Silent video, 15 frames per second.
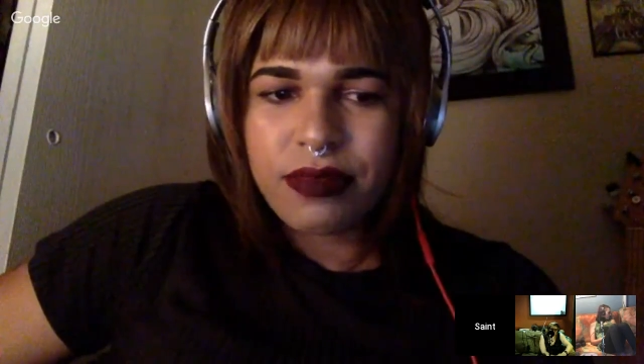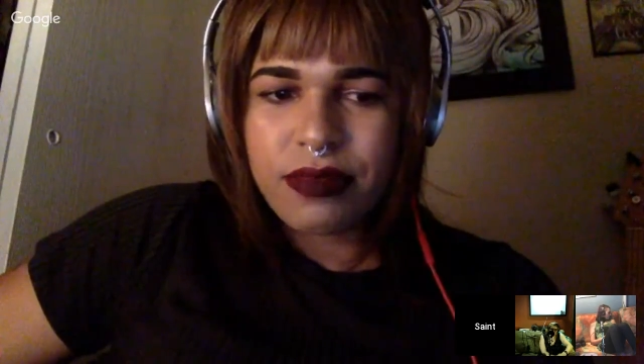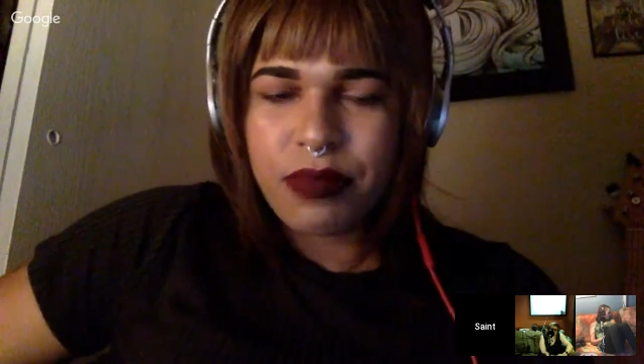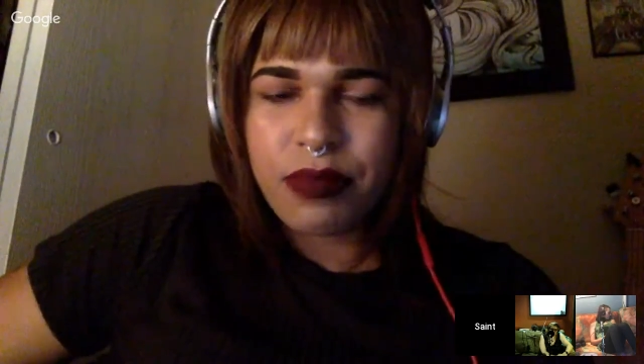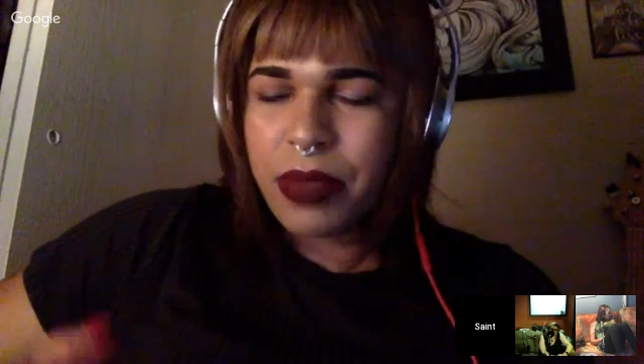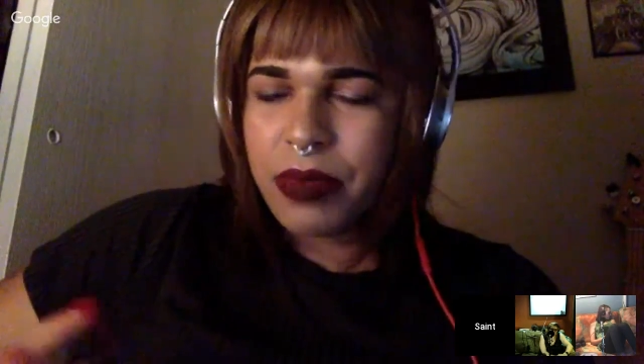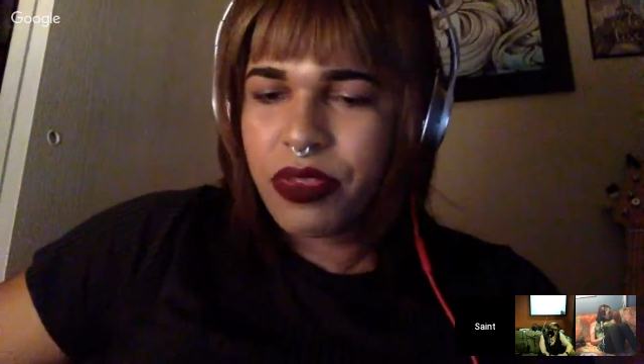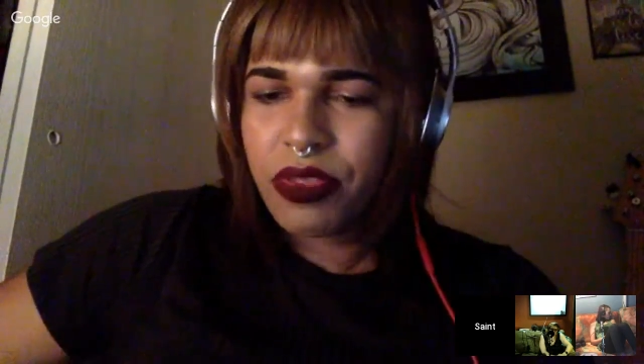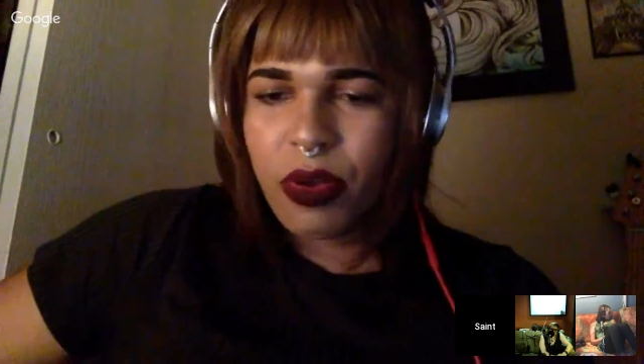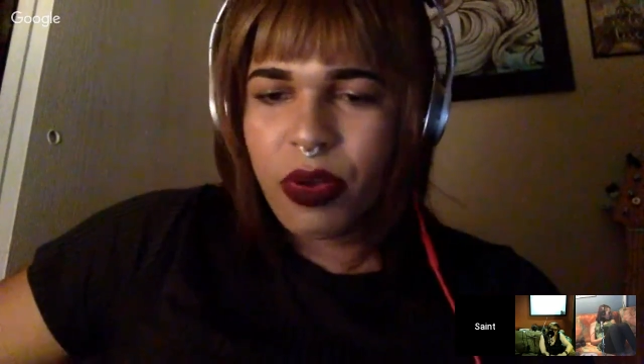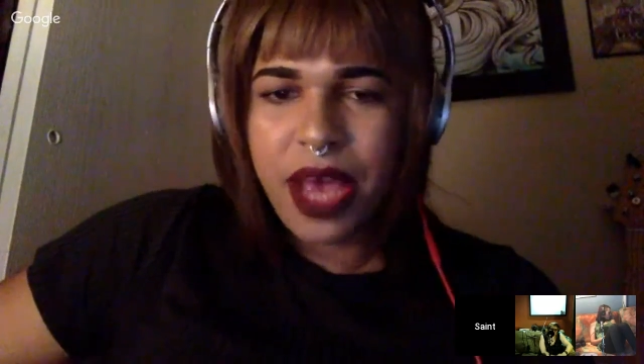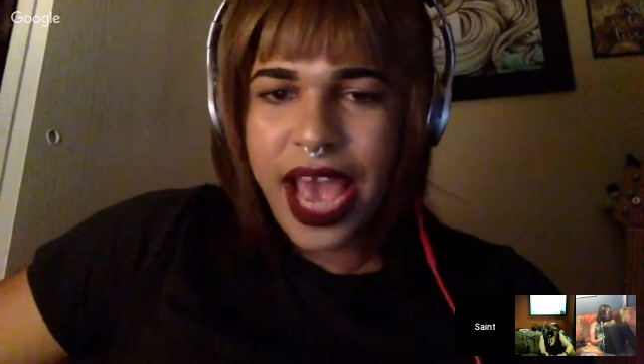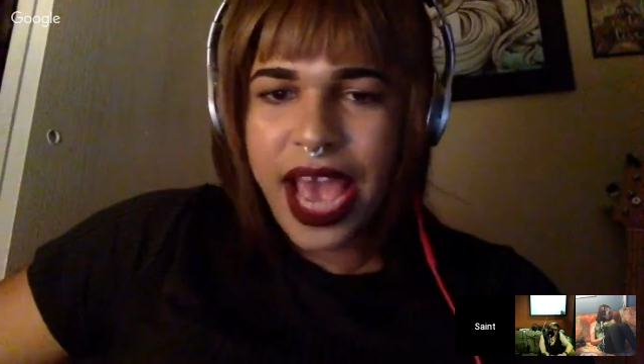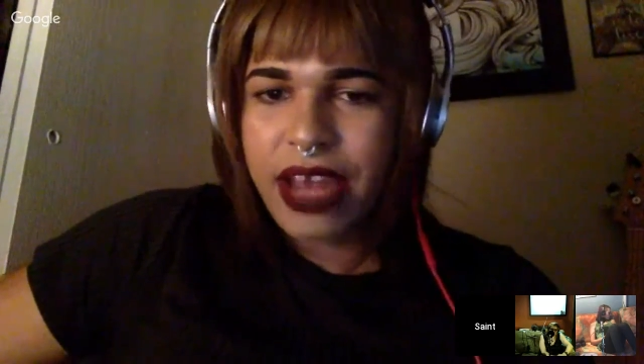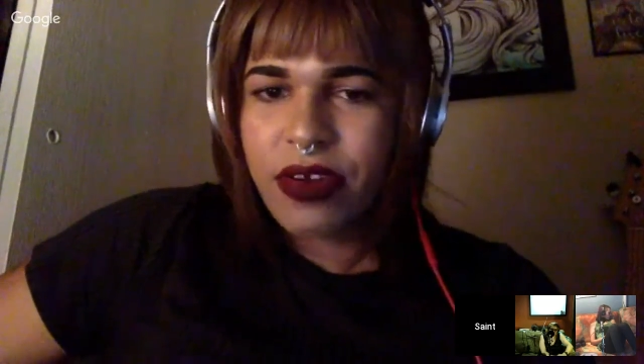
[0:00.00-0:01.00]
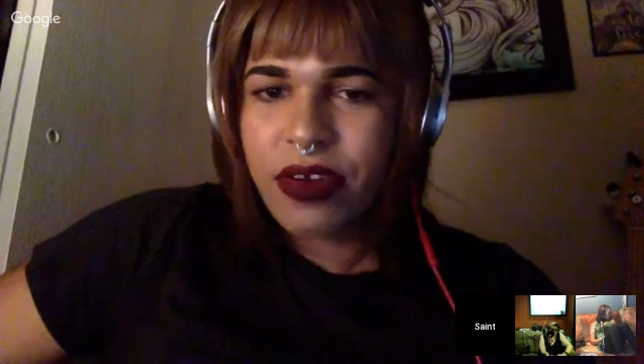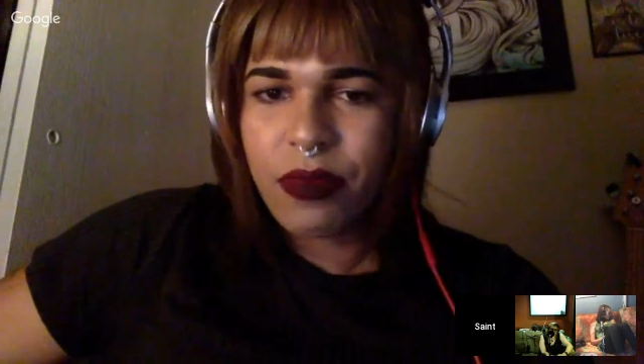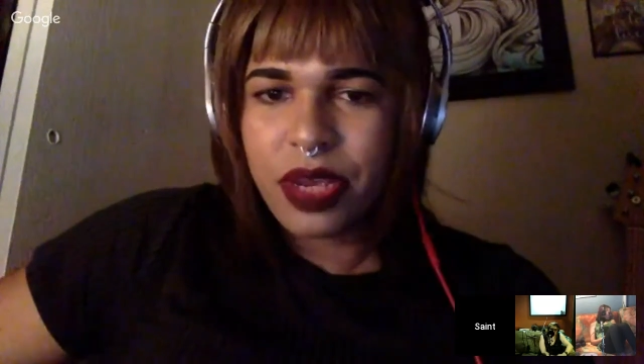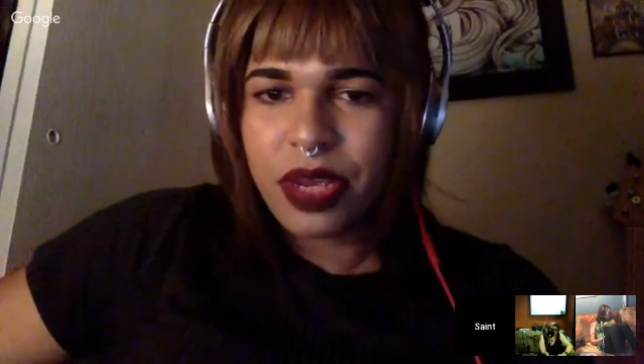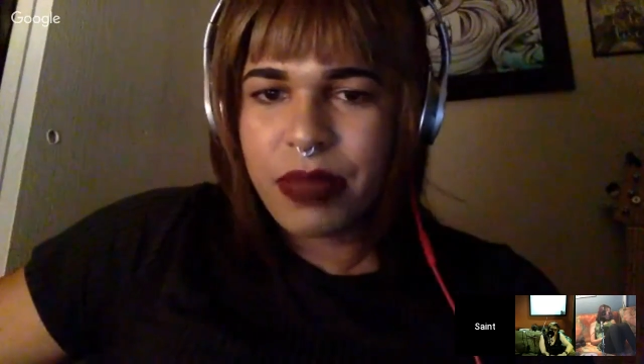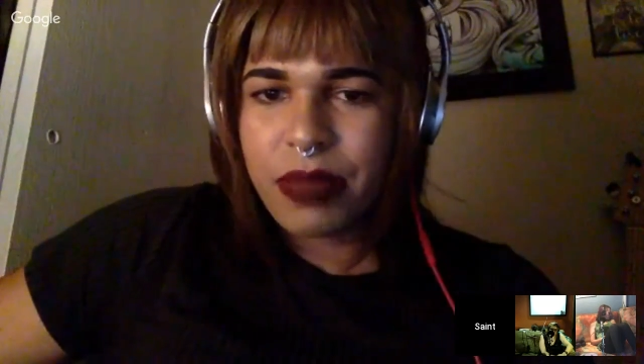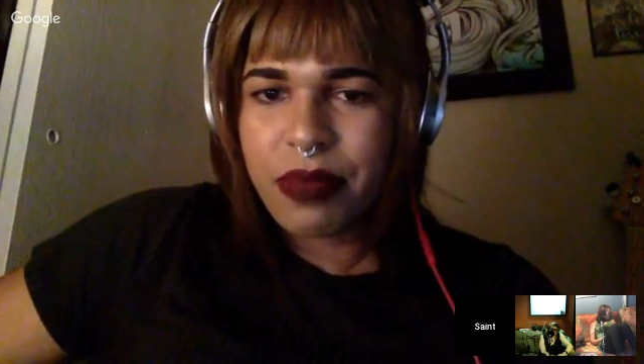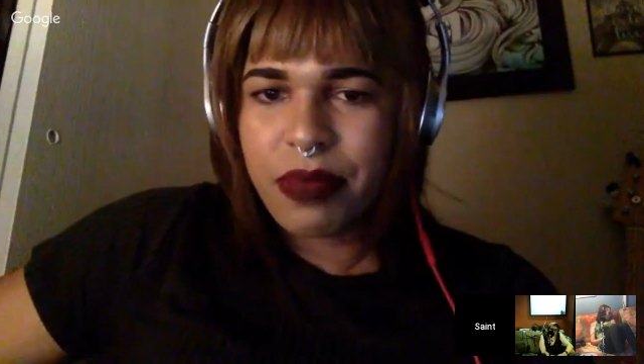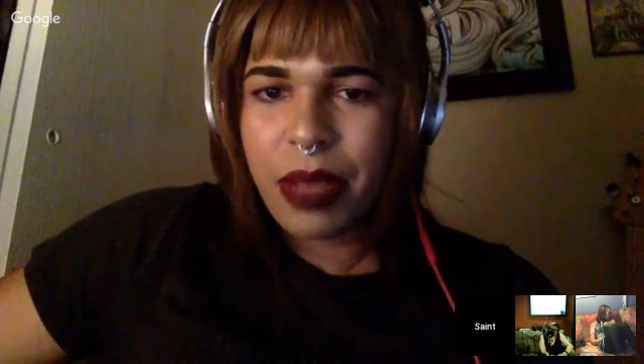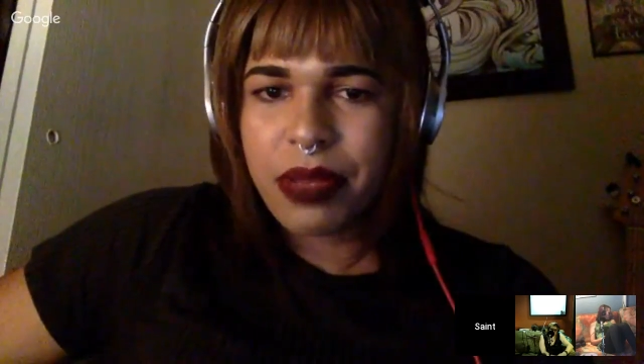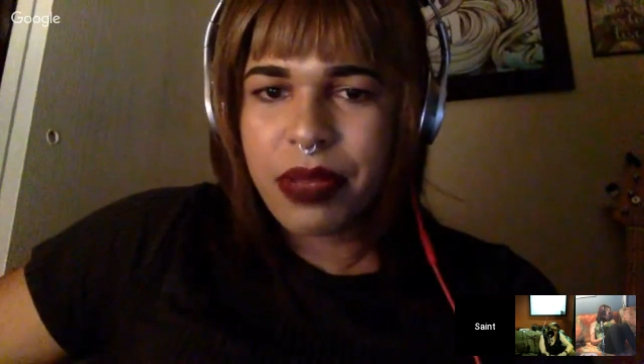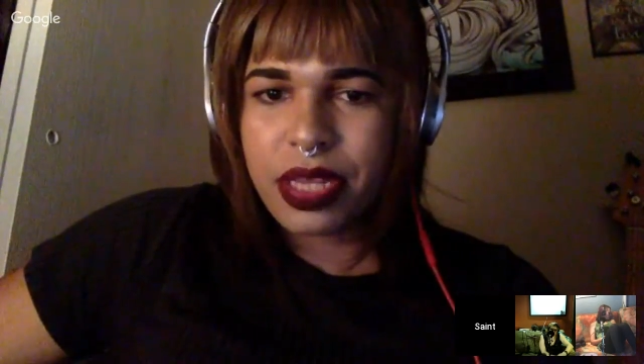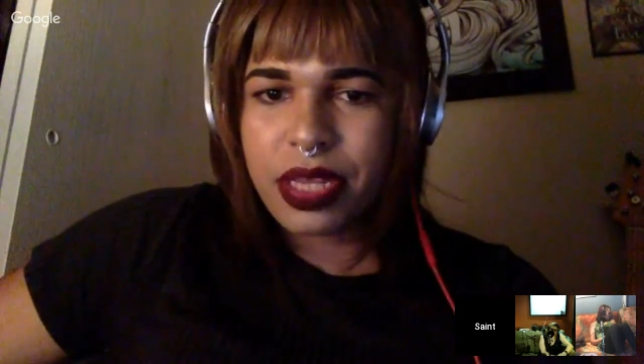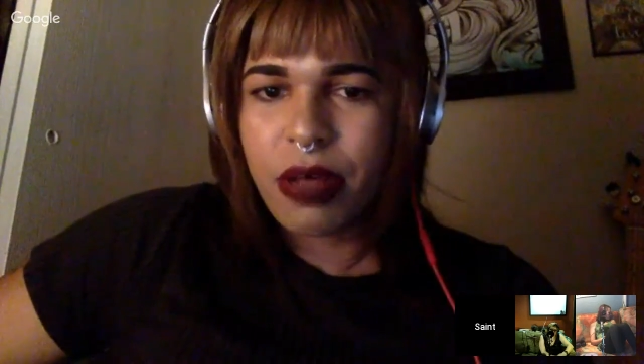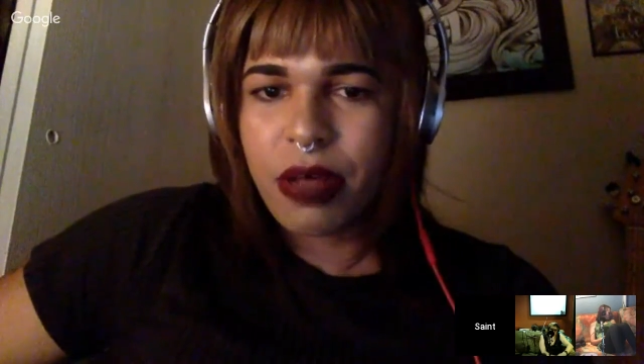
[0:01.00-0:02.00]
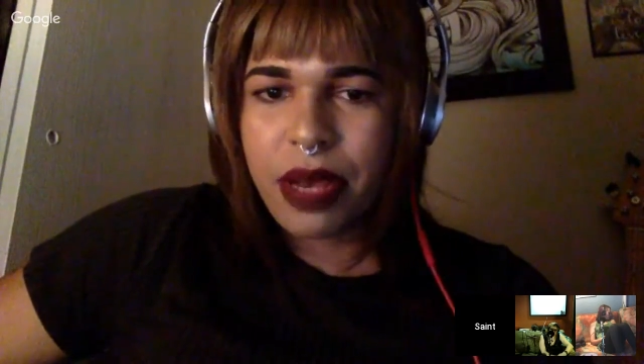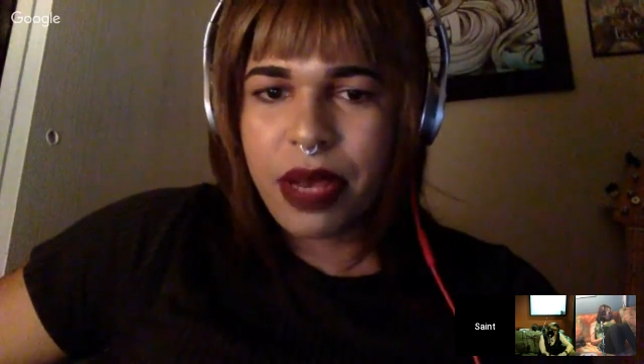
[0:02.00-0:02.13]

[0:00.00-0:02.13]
be able to throw my hat in a ring and be able to help